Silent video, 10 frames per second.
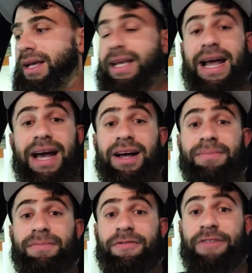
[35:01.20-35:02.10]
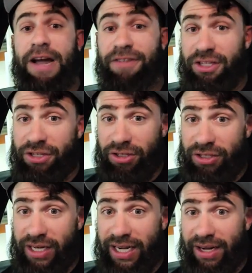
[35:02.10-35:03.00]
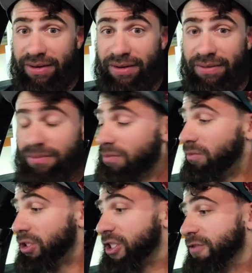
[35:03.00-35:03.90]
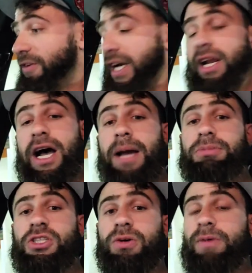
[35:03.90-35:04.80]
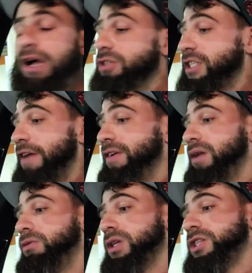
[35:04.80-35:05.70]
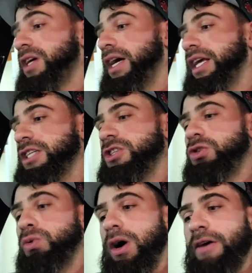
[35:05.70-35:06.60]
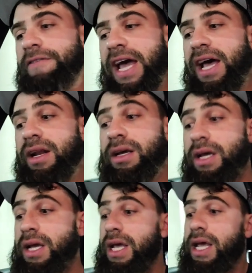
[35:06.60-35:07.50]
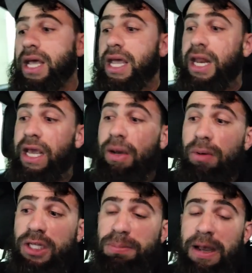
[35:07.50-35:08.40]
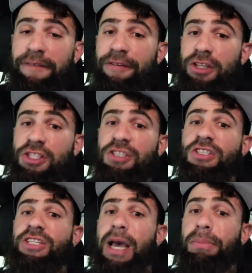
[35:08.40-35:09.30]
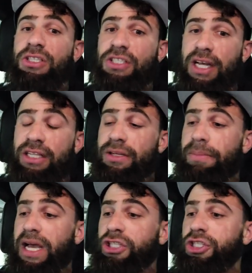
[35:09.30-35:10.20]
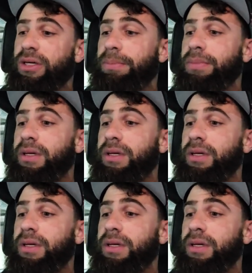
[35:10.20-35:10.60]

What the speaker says: yeah, 5-2 today, which is fucking hype. So round 7 was against Tuong Van, and it was my first Zamazenta matchup.